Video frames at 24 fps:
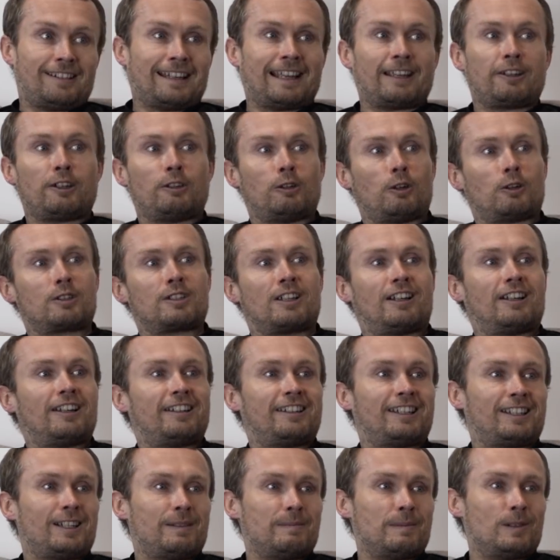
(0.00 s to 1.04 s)
Now you're not
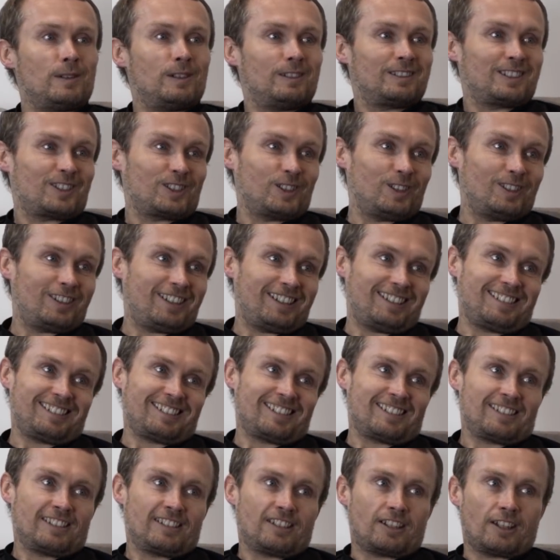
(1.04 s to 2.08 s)
tired anymore. Sort of thing.
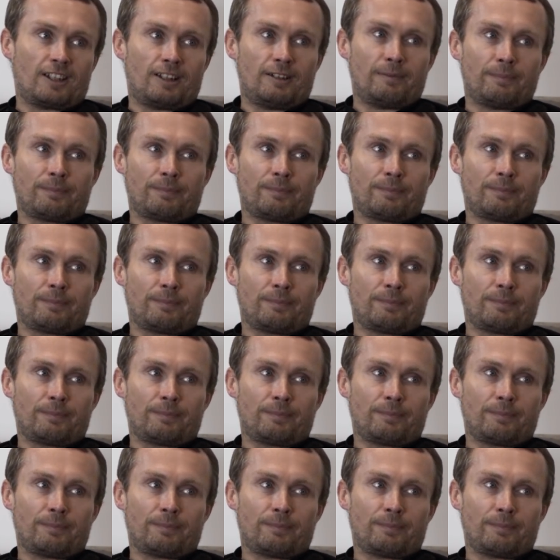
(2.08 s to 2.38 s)
So.